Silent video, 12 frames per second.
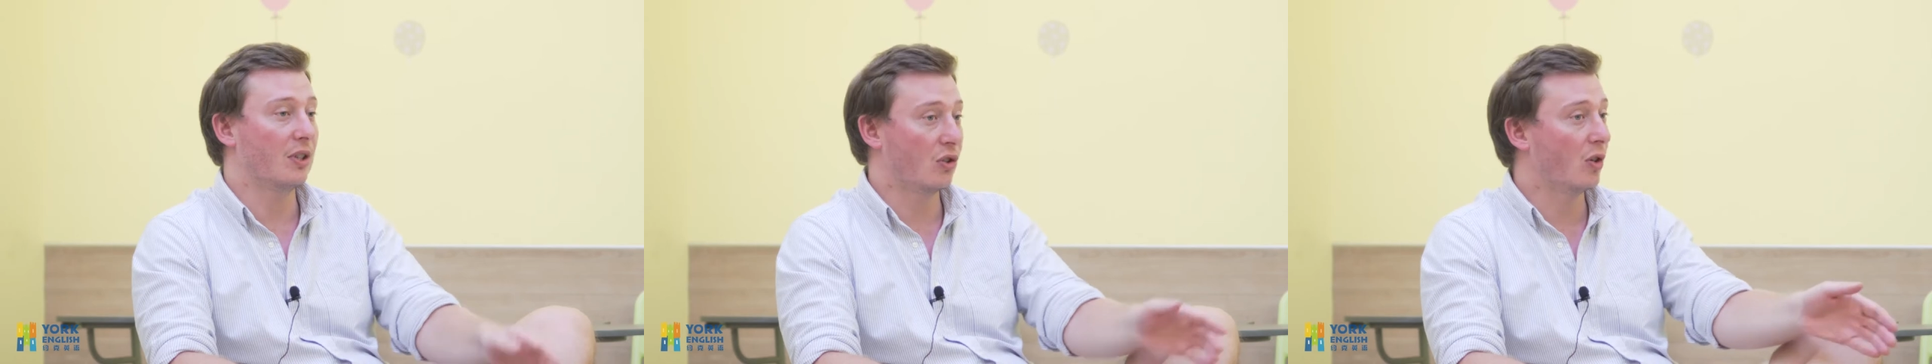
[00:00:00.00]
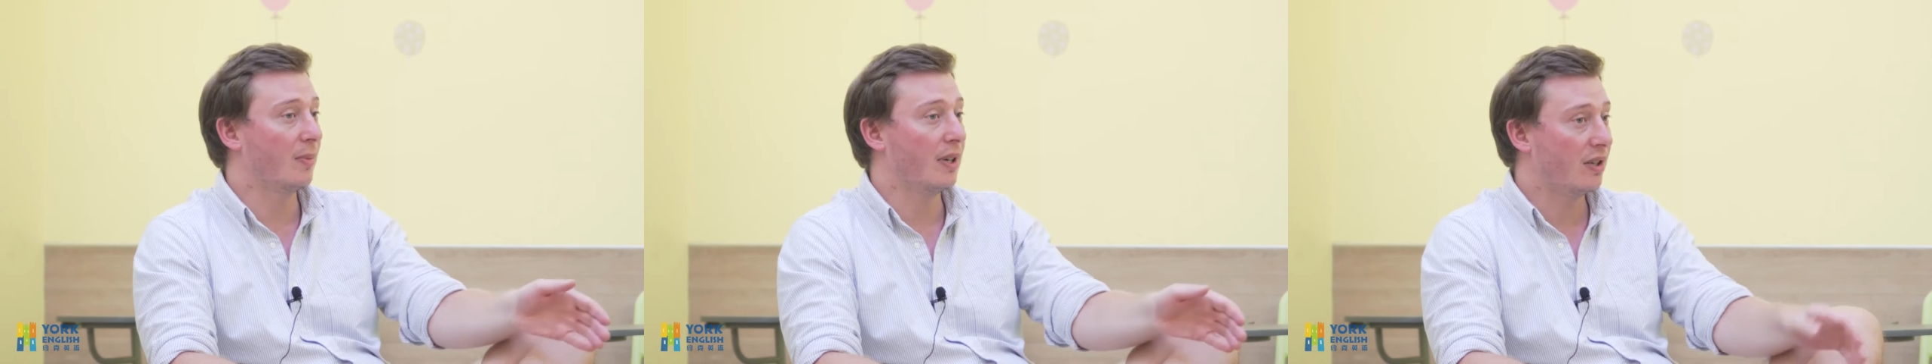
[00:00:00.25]

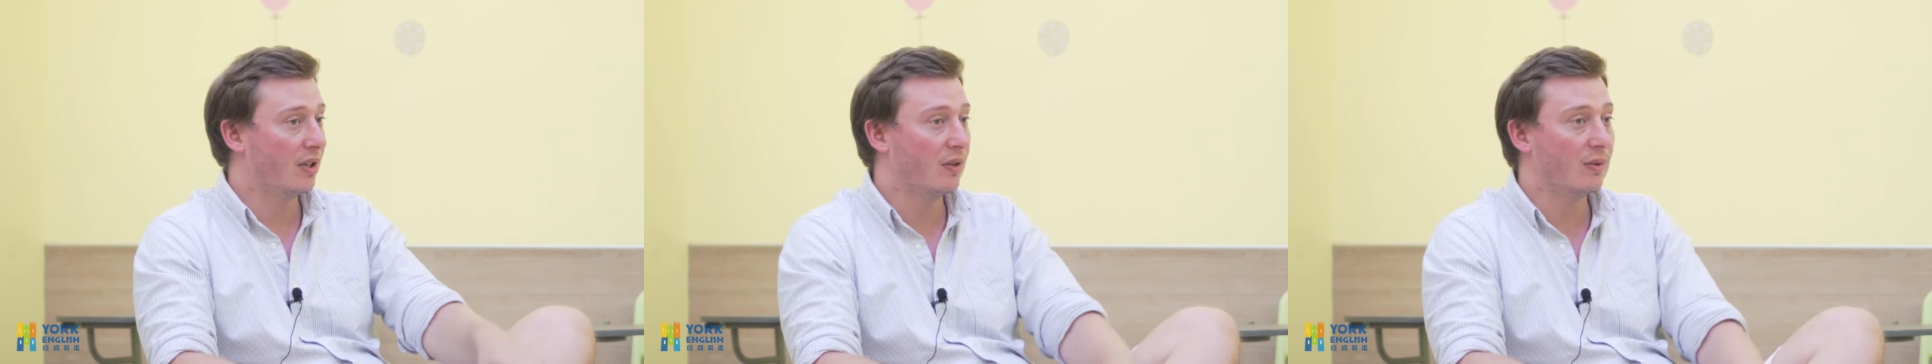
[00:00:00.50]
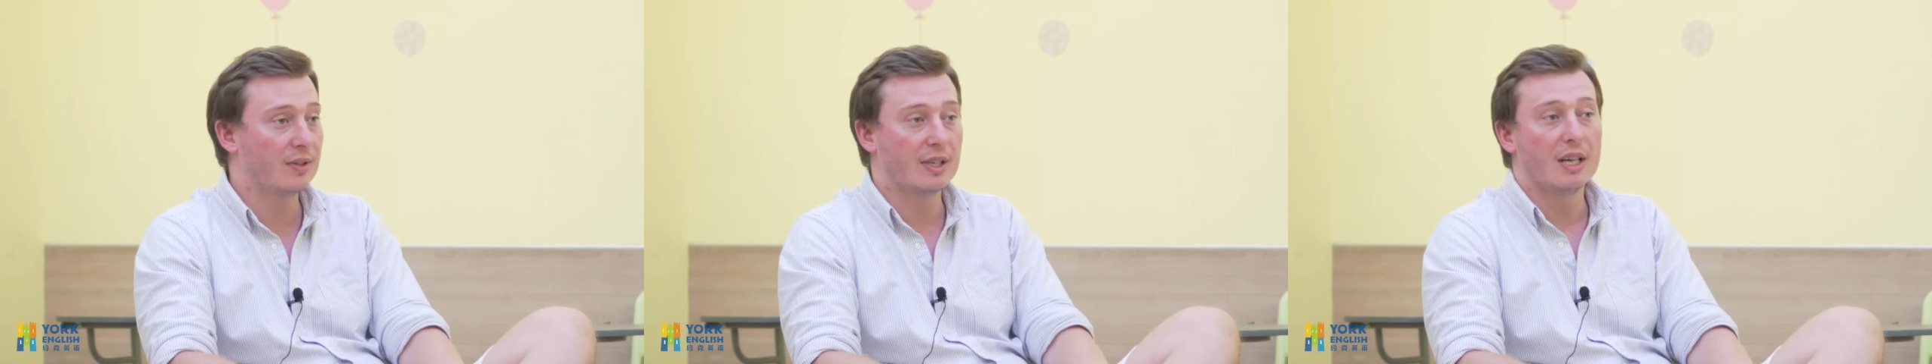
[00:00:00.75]
which company to
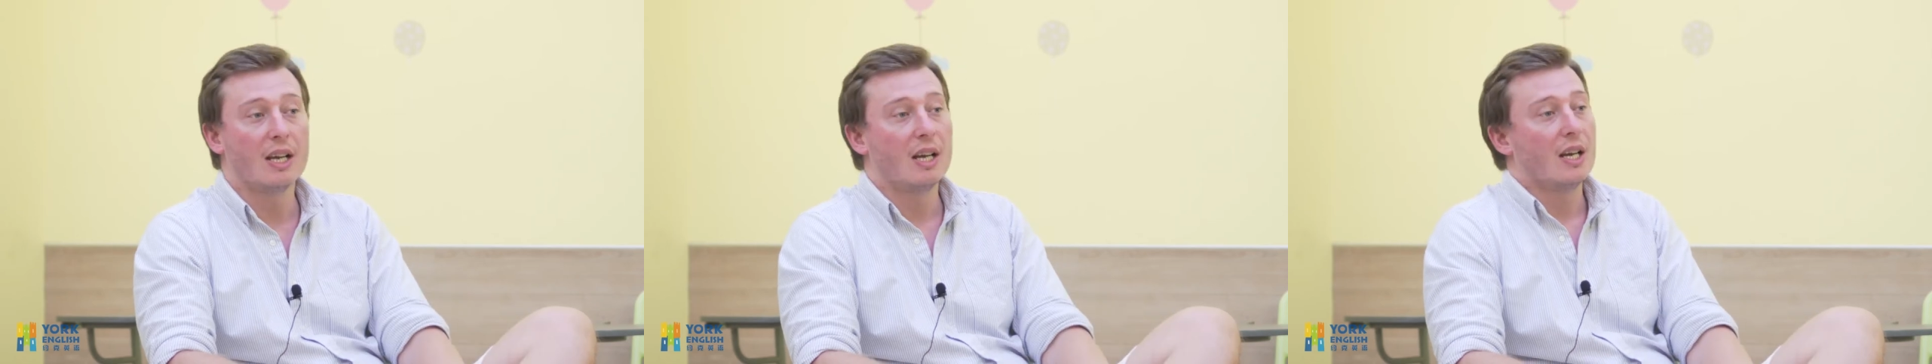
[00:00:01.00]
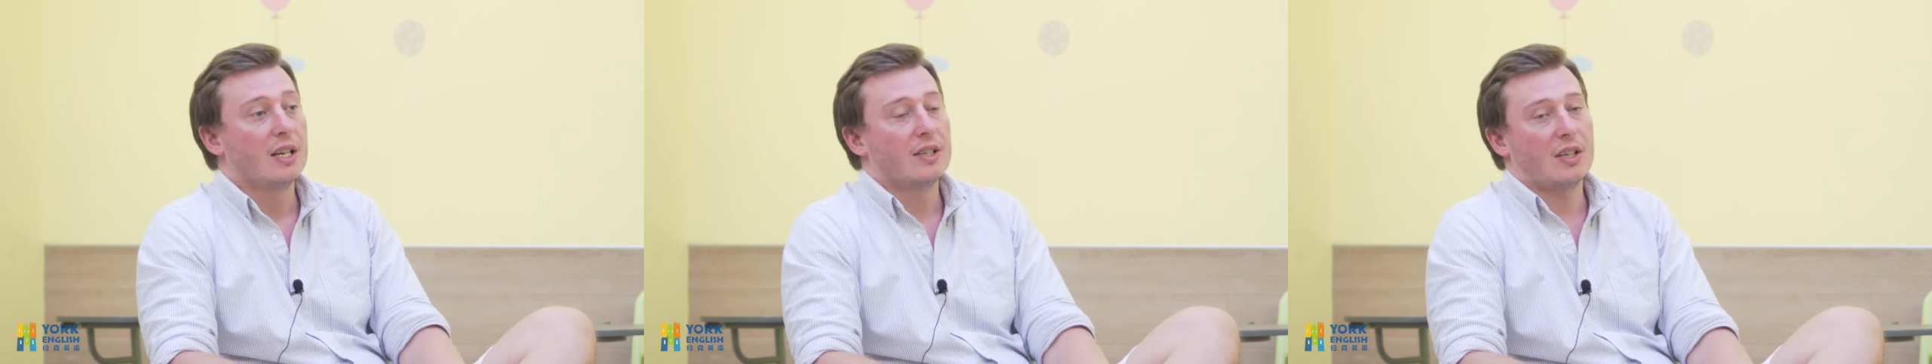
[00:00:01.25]
use.
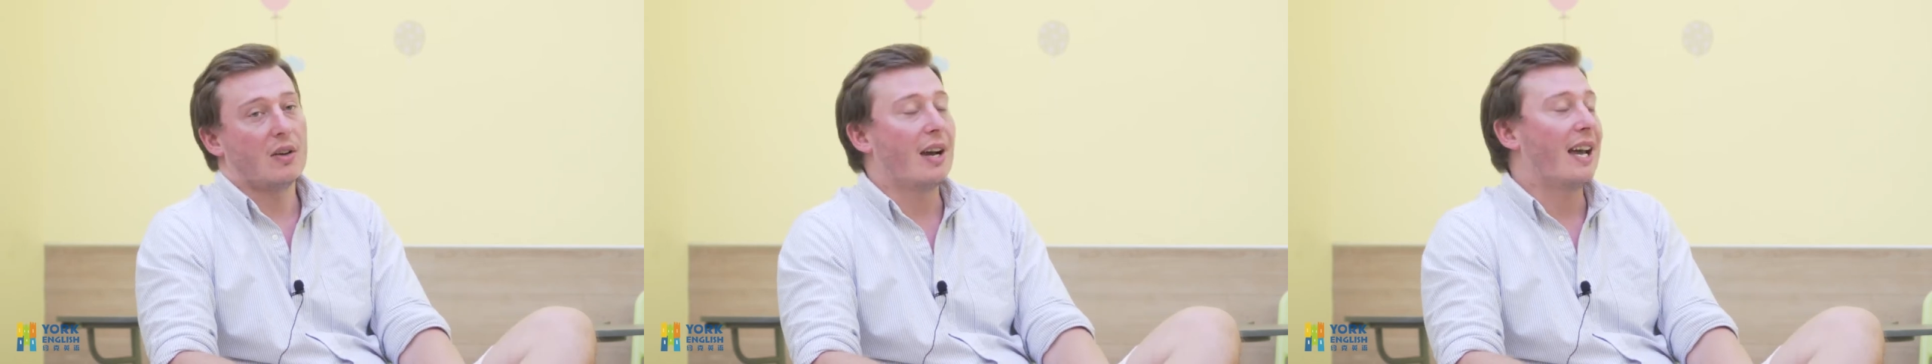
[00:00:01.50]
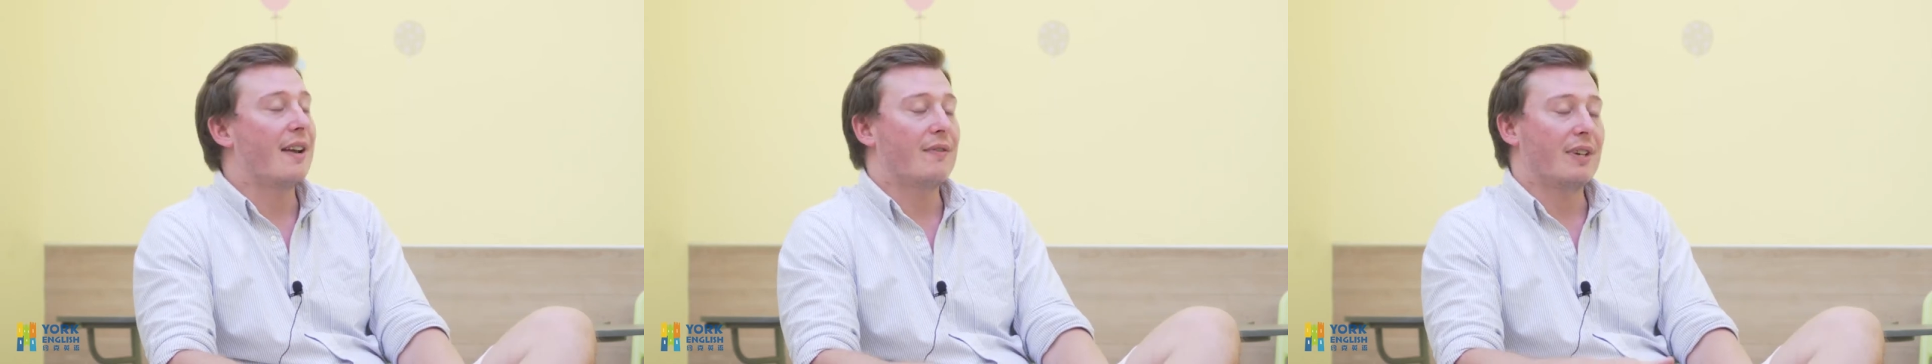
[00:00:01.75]
So
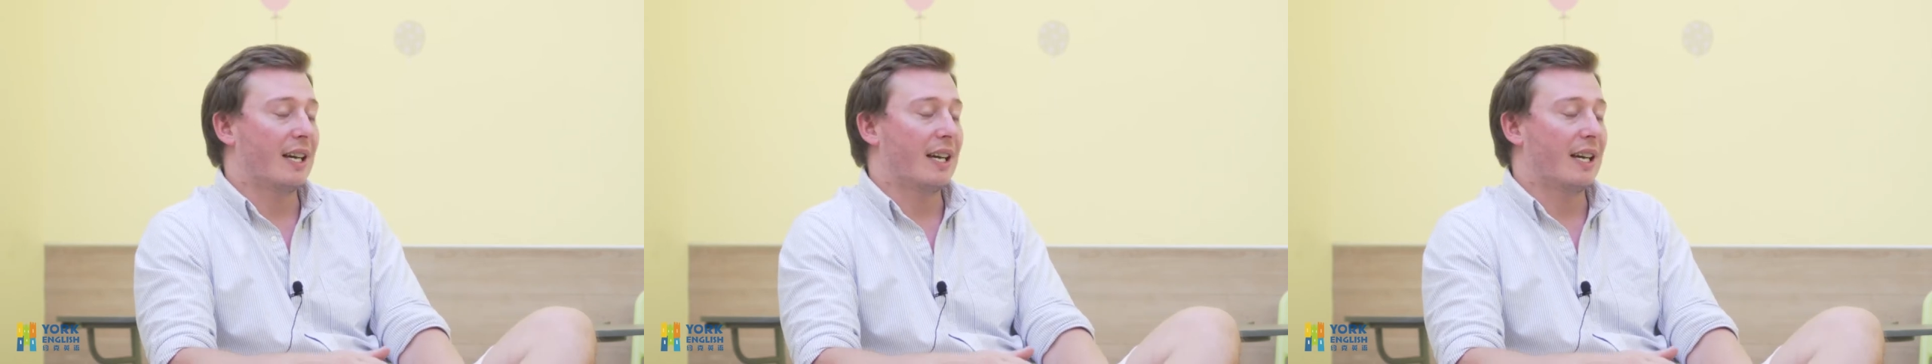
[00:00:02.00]
at every